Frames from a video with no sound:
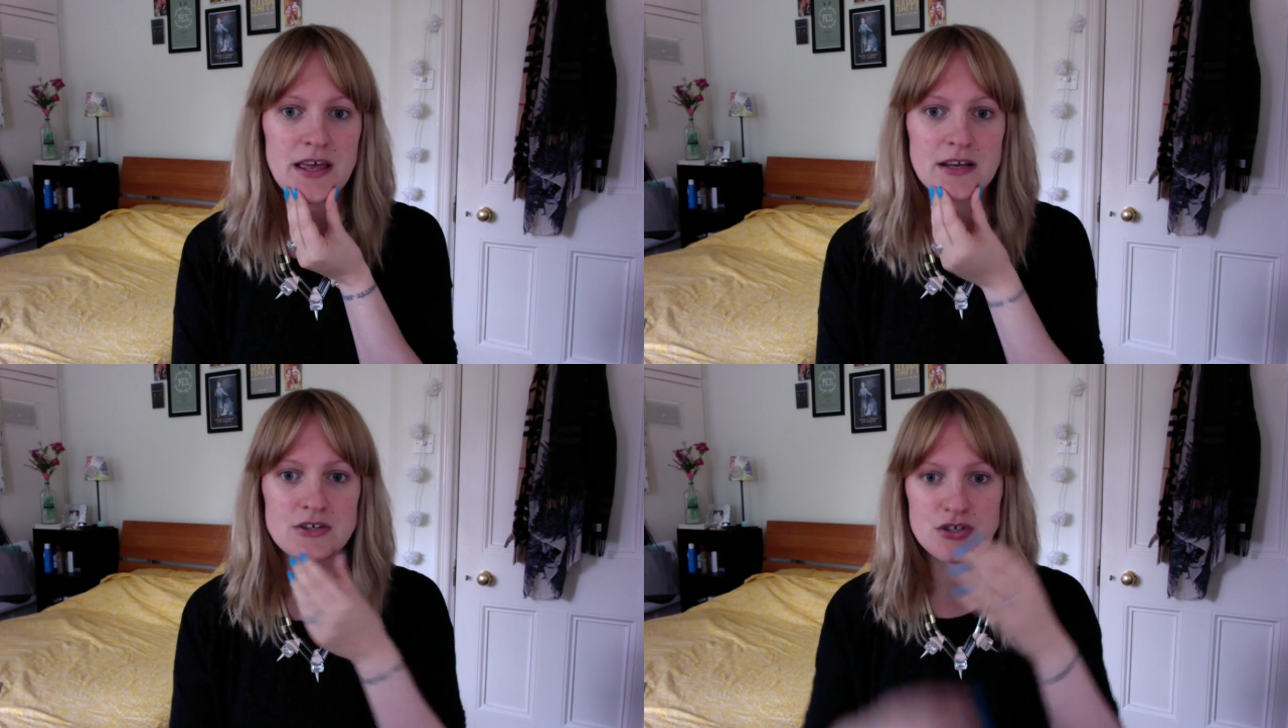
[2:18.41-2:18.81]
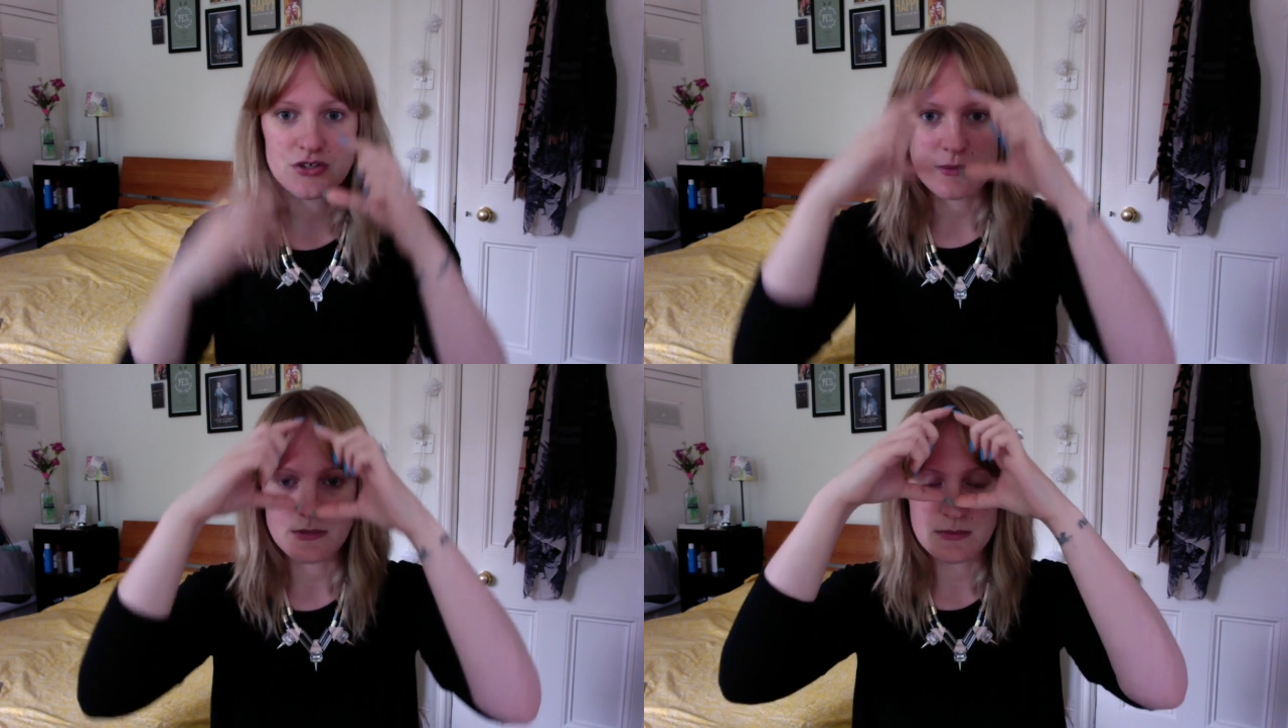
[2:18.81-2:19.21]
It just
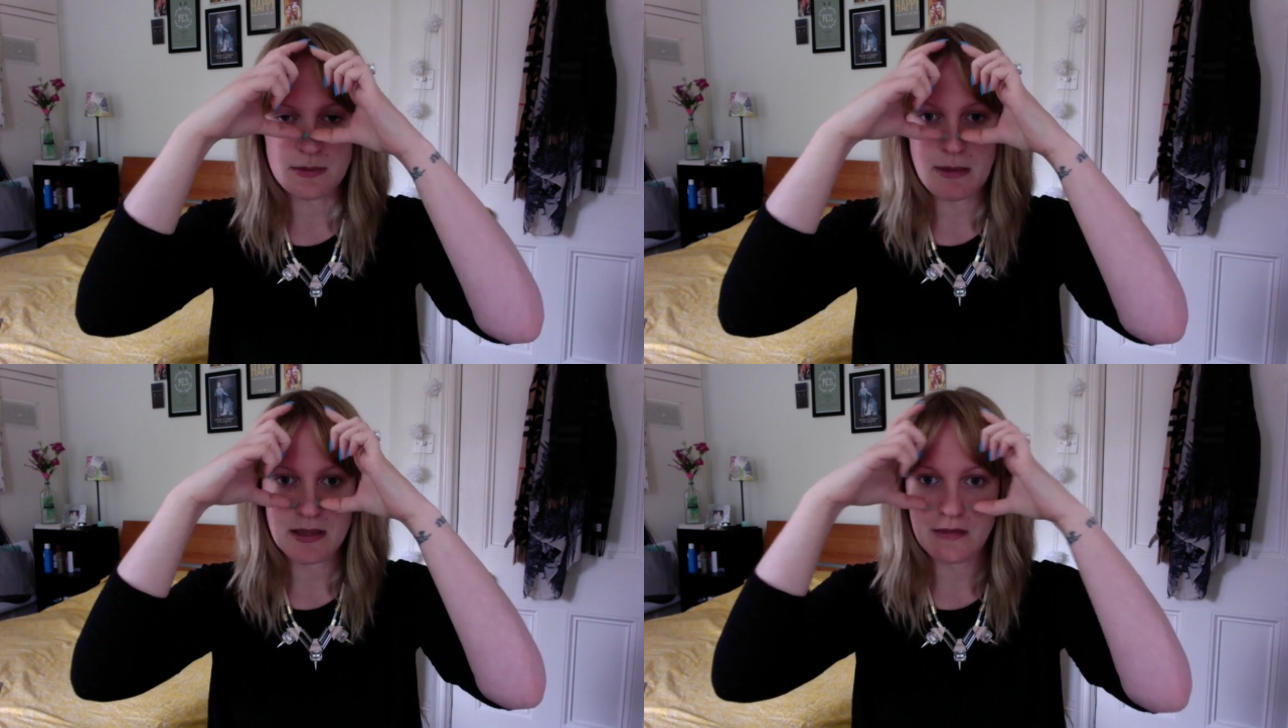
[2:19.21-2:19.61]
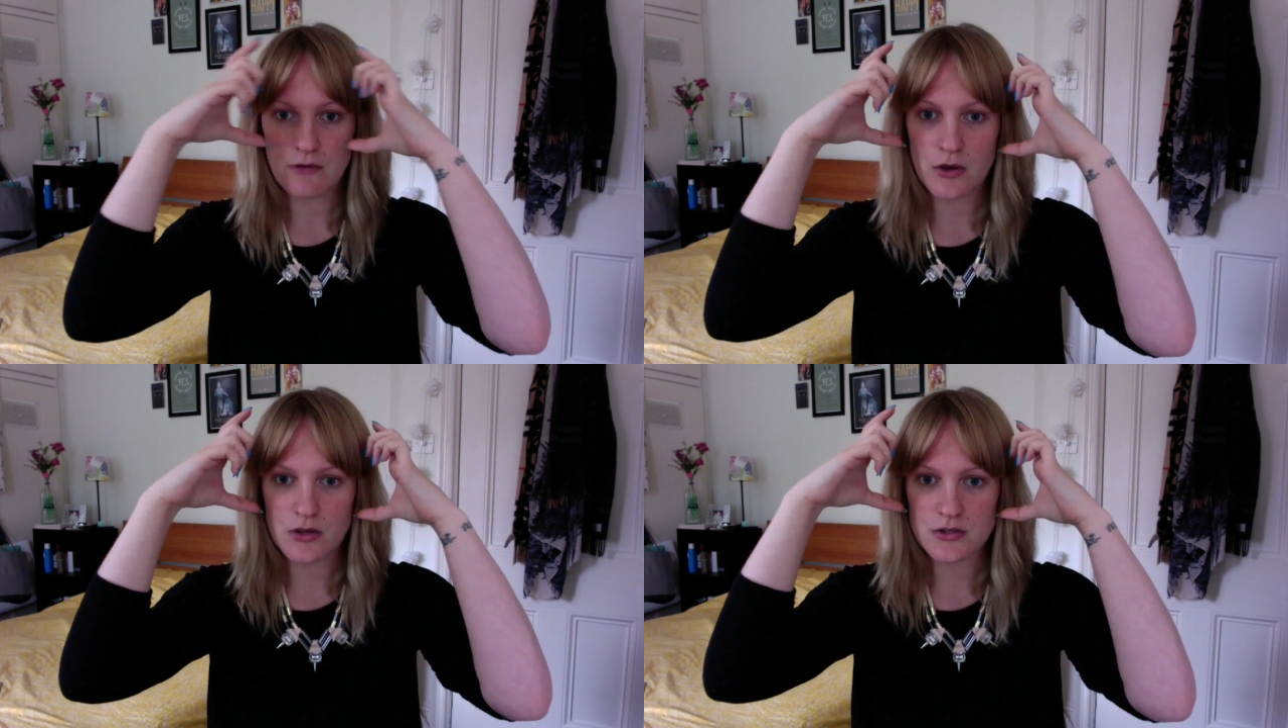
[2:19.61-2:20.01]
seems to be mainly
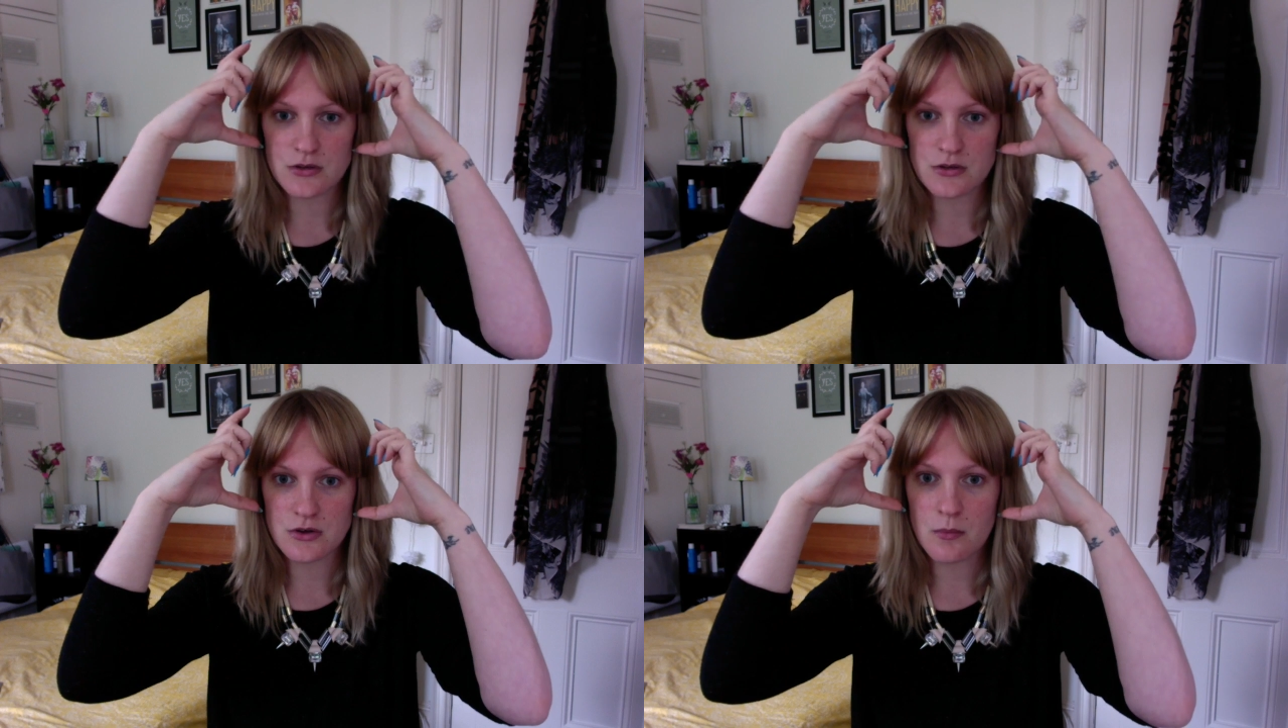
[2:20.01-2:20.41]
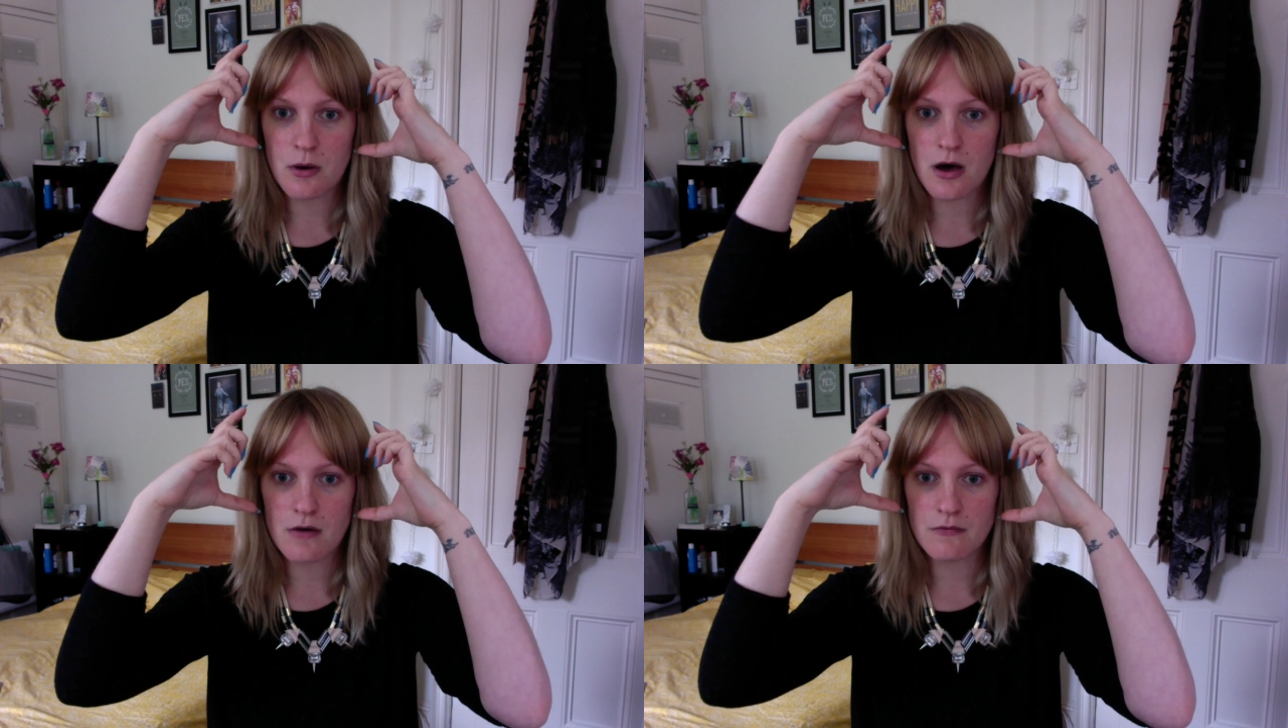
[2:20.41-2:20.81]
focused on the top
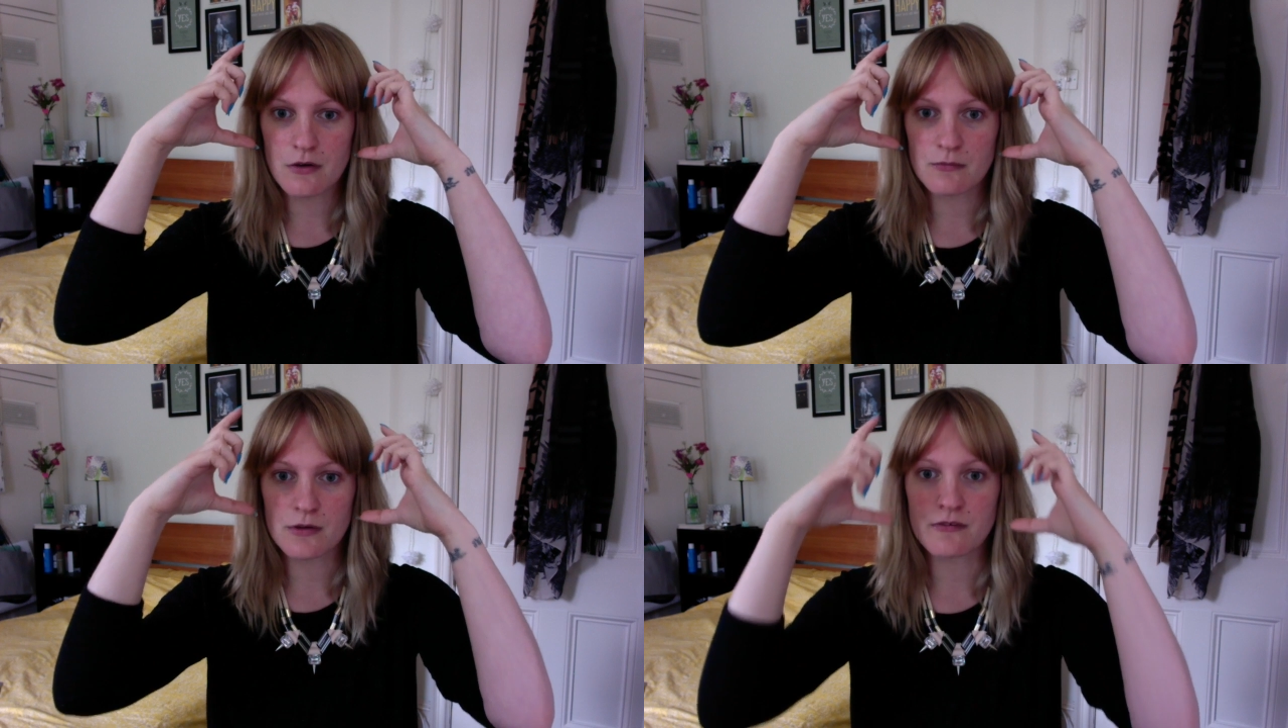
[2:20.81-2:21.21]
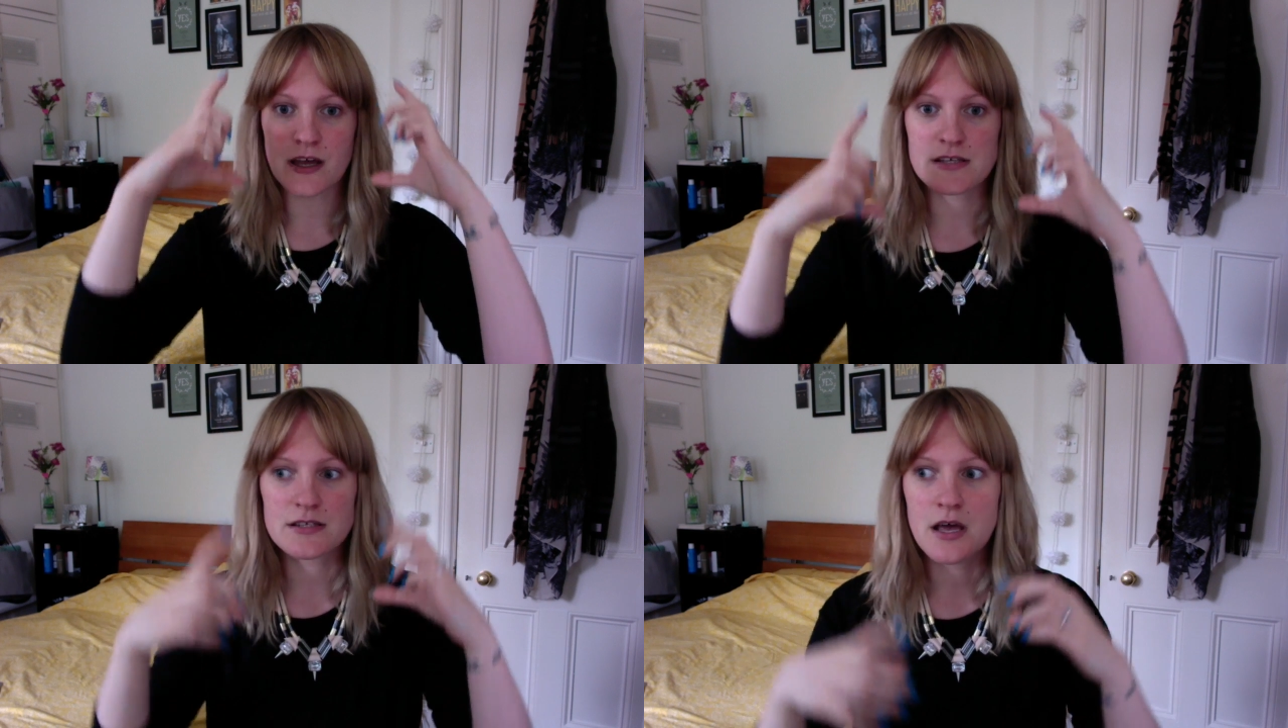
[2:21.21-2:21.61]
half of my
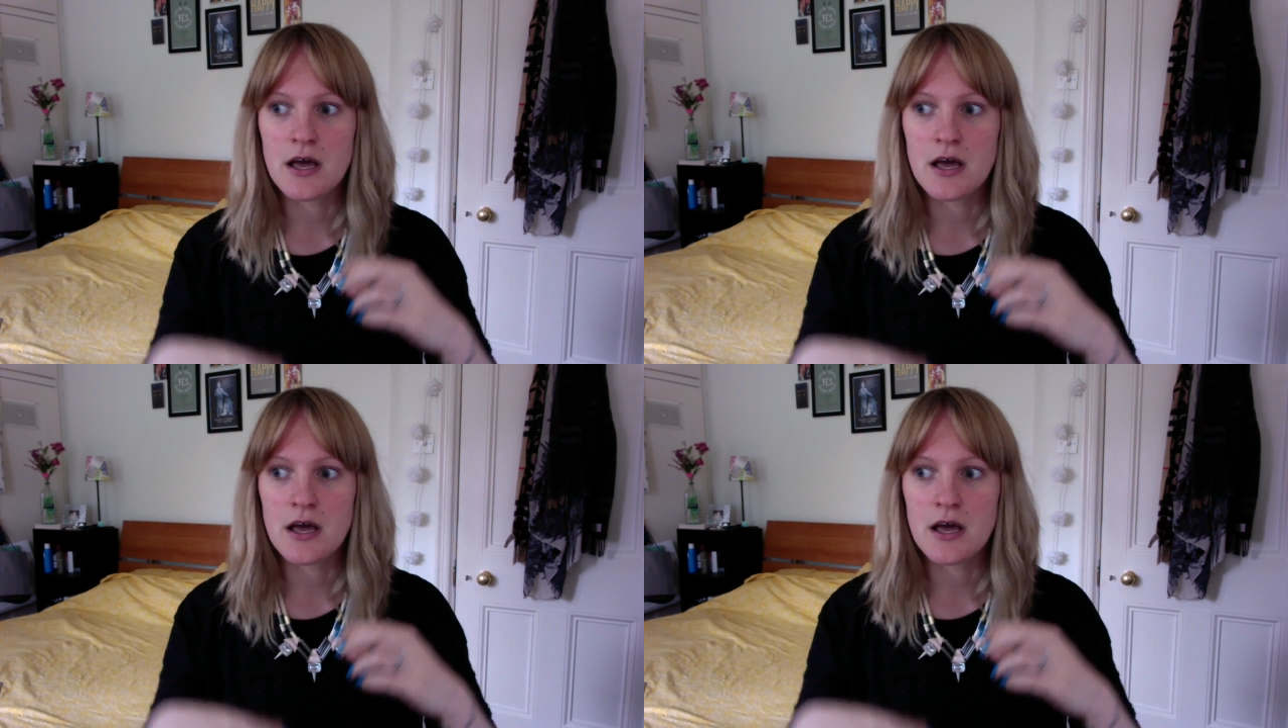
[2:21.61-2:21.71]
face.